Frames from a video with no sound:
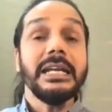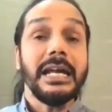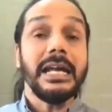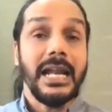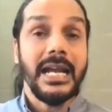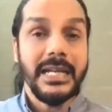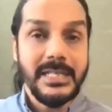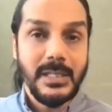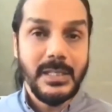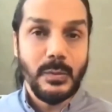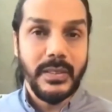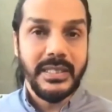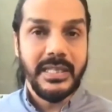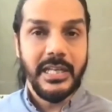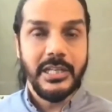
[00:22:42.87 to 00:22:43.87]
alliance
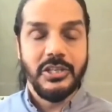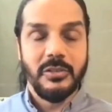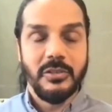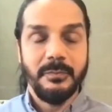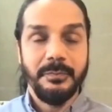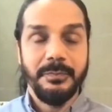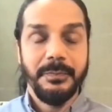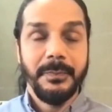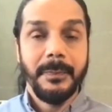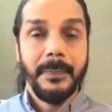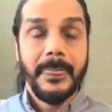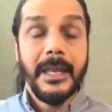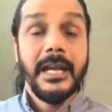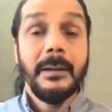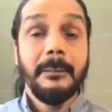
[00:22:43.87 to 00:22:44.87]
with nature.
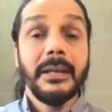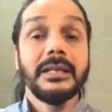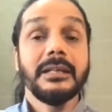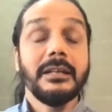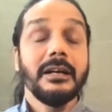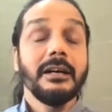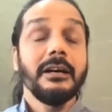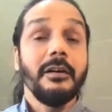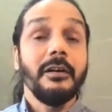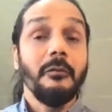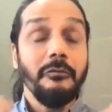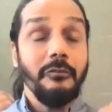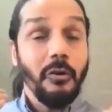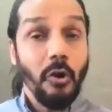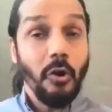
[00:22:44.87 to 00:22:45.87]
But
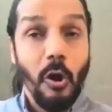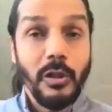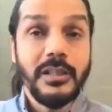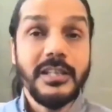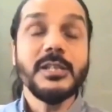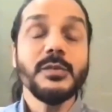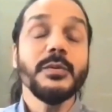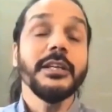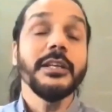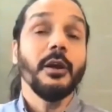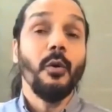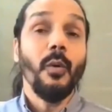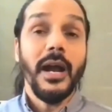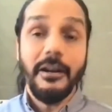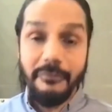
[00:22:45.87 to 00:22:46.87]
for all this, we
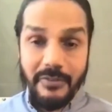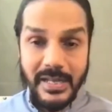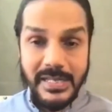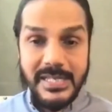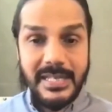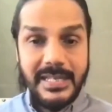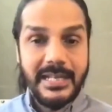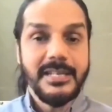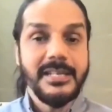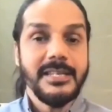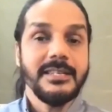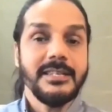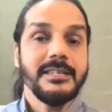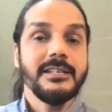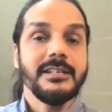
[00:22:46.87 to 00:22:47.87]
require funds, and that
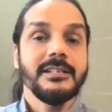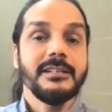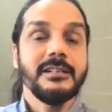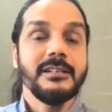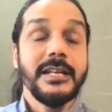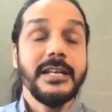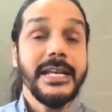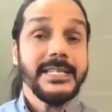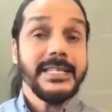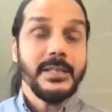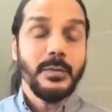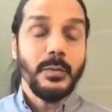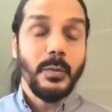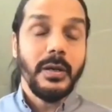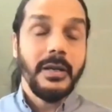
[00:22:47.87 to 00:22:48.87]
is the next
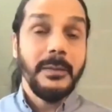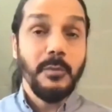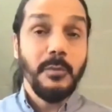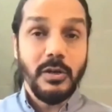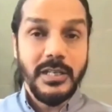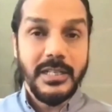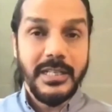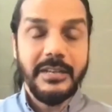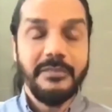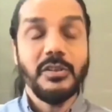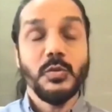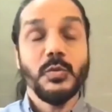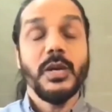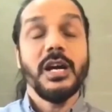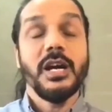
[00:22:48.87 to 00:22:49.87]
important thing
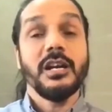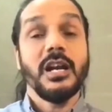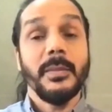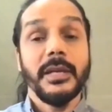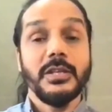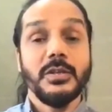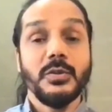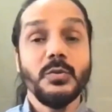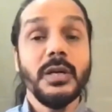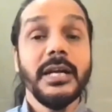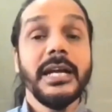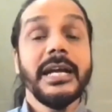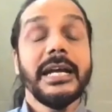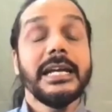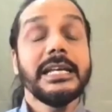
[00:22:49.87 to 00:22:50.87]
which we are coming to,
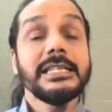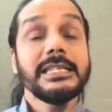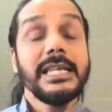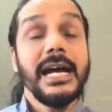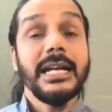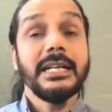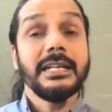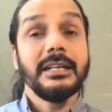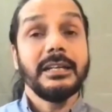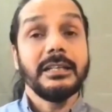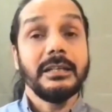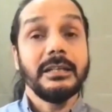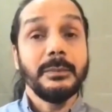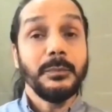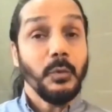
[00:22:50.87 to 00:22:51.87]
is that
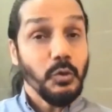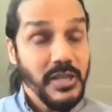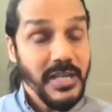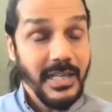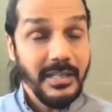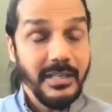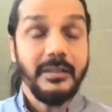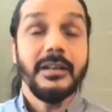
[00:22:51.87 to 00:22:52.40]
the project